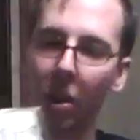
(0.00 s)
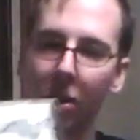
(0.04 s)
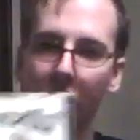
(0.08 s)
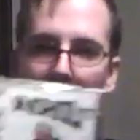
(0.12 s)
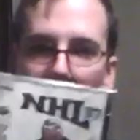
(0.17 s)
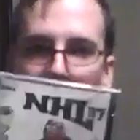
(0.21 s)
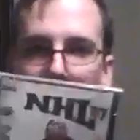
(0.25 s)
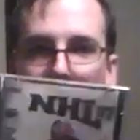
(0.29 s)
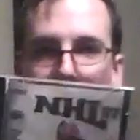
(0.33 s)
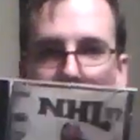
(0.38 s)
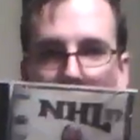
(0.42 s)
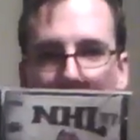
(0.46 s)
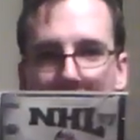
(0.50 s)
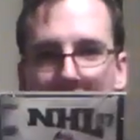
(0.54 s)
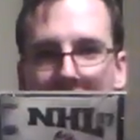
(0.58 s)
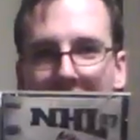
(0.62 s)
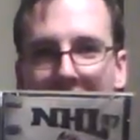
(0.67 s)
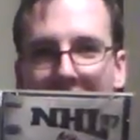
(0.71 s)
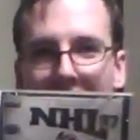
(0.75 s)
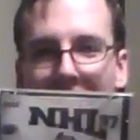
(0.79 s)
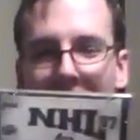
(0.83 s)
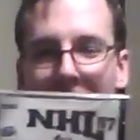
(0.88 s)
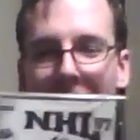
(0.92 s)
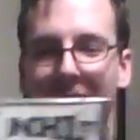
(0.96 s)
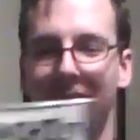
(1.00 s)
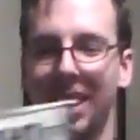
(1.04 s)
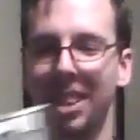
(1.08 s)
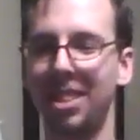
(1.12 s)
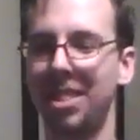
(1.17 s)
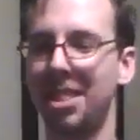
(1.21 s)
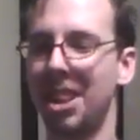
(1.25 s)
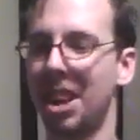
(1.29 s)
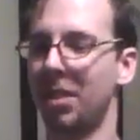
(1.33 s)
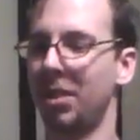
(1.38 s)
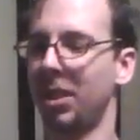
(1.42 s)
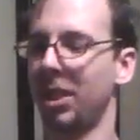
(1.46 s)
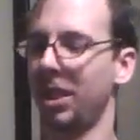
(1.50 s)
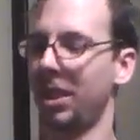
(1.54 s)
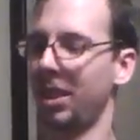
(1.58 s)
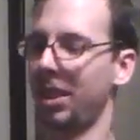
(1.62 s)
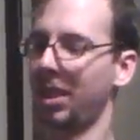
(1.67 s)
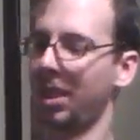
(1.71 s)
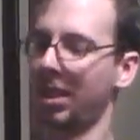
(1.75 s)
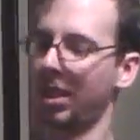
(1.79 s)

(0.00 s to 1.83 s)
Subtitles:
sadly. It was NHL 97.